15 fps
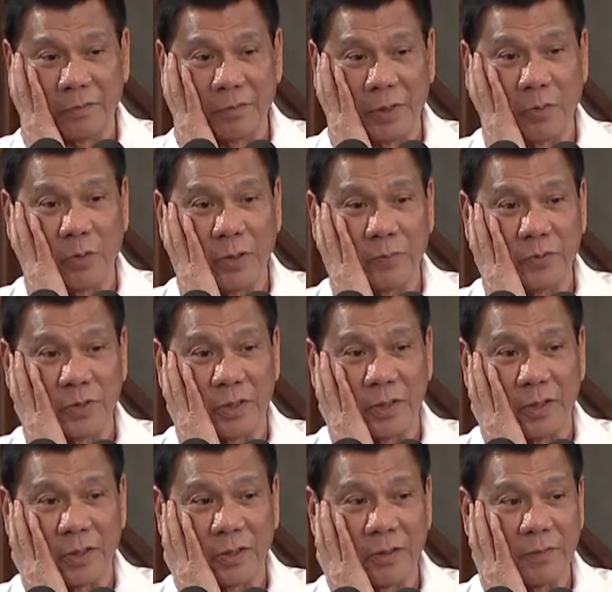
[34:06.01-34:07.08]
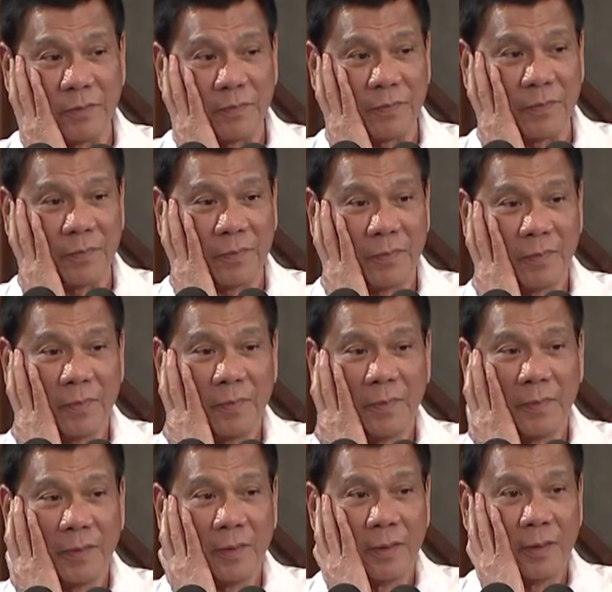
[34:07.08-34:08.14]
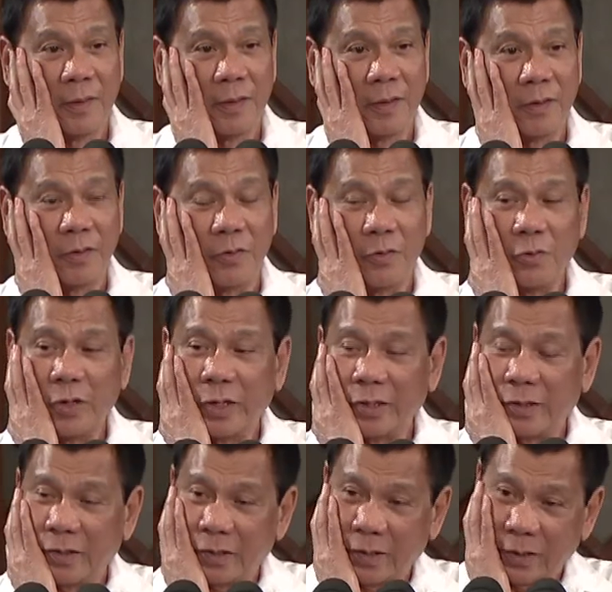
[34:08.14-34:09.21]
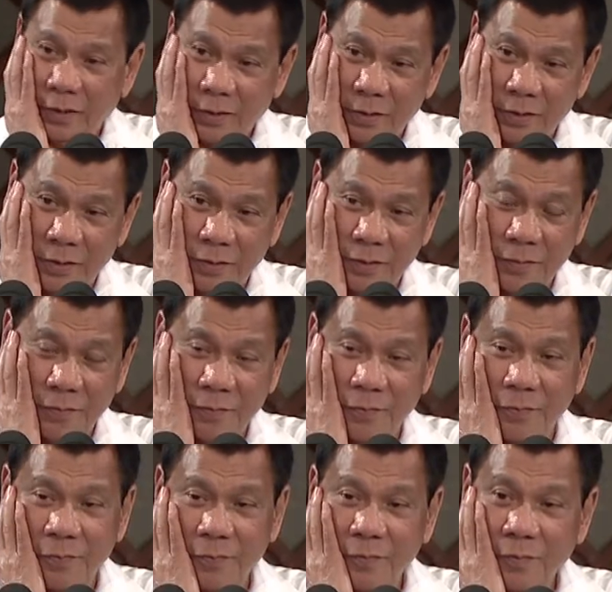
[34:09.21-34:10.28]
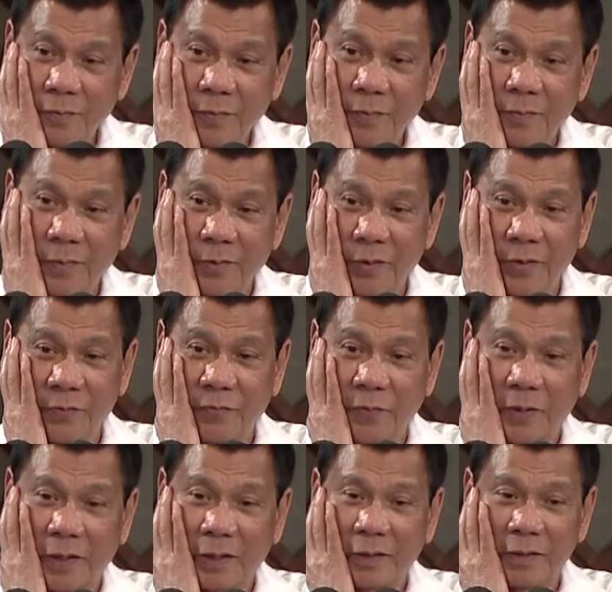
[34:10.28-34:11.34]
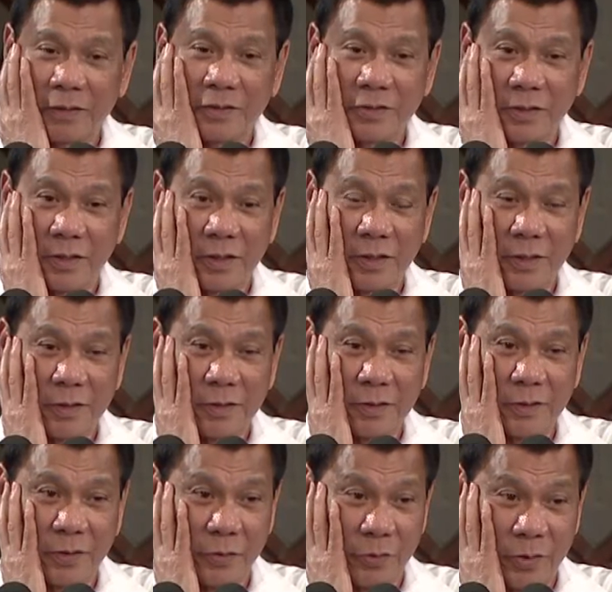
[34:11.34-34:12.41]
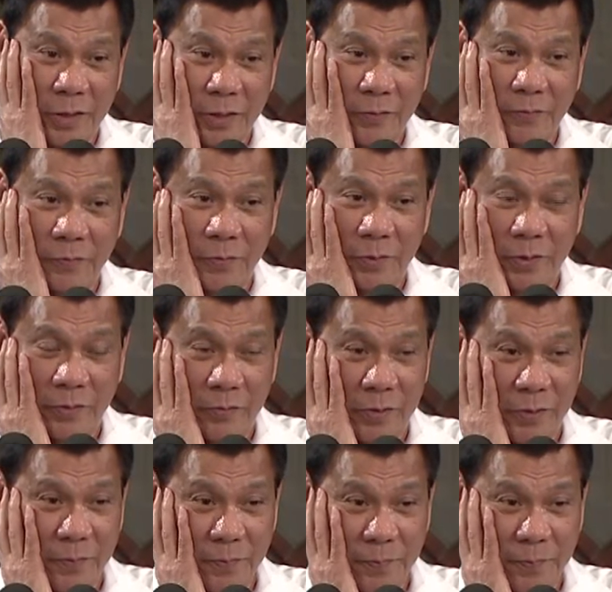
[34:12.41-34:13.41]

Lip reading: my wife said that one nerve cut is you're dead forever.